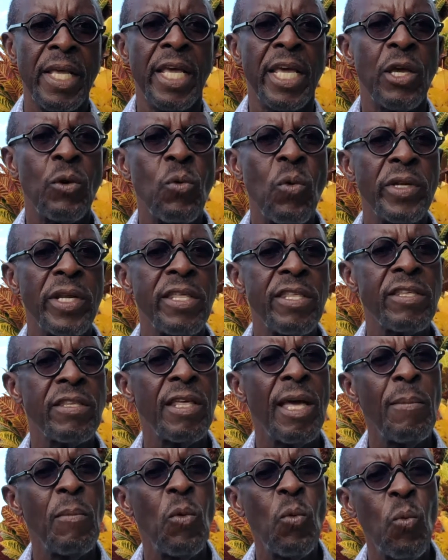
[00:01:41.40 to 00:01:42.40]
He wanted
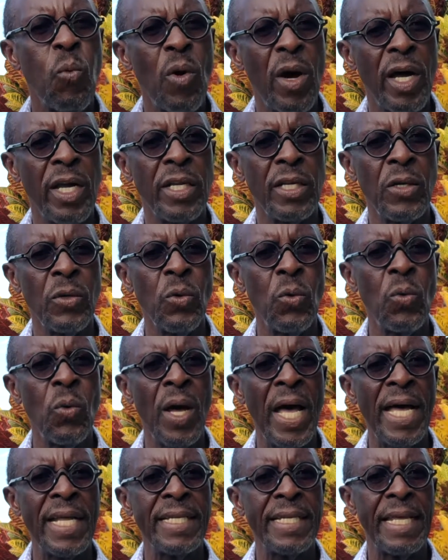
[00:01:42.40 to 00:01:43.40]
someone who
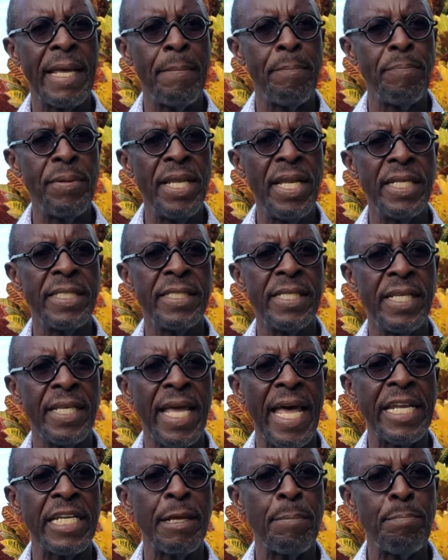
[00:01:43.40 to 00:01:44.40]
had the ability
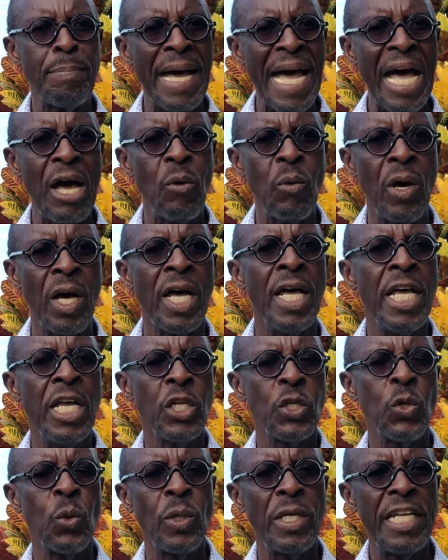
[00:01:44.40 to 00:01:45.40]
and the power
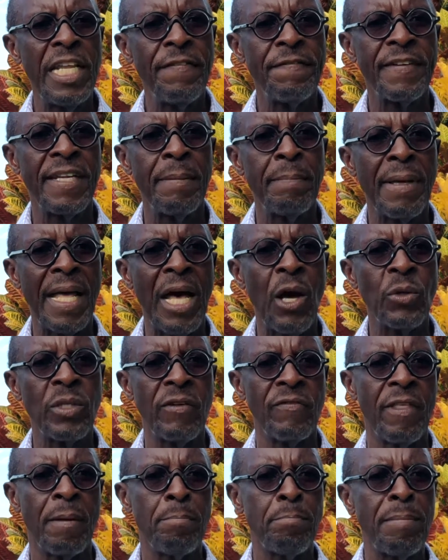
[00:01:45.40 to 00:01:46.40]
to lift him out
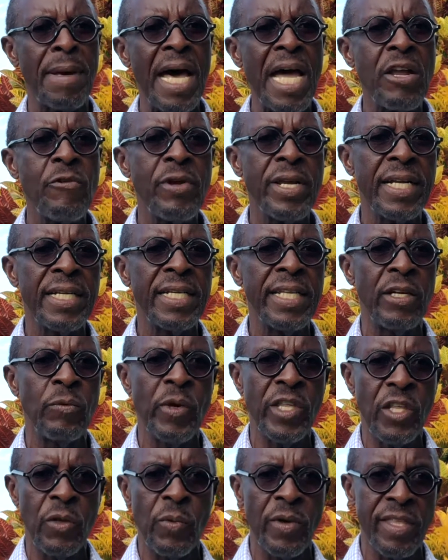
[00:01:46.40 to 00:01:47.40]
of the miry clay in
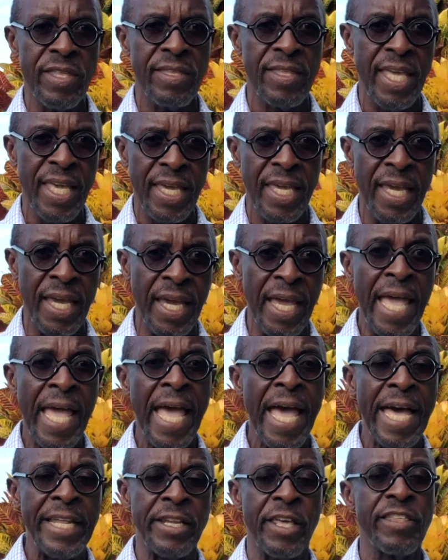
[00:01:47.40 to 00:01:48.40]
which he was sinking
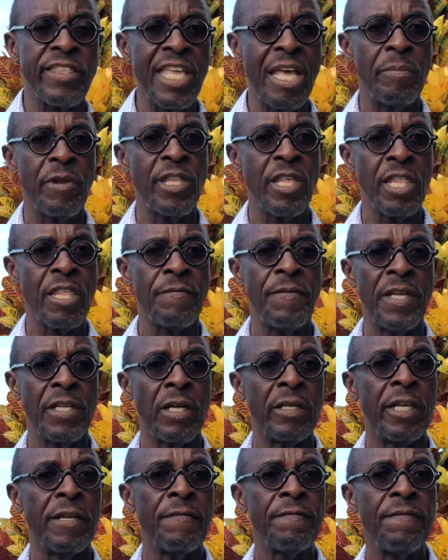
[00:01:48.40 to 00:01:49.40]
and establish his feet
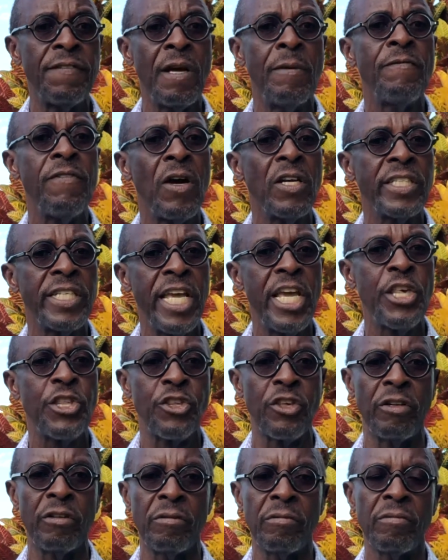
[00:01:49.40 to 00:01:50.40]
on a firm
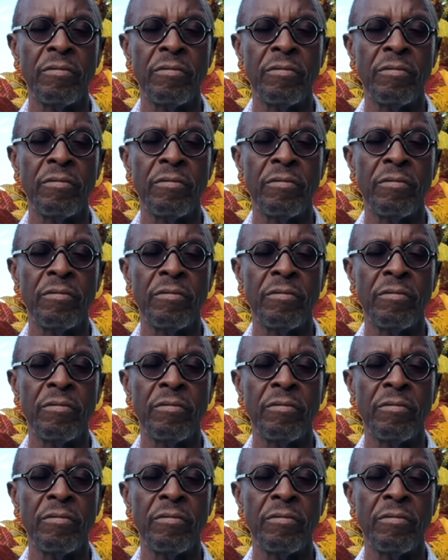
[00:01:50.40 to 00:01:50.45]
foundation.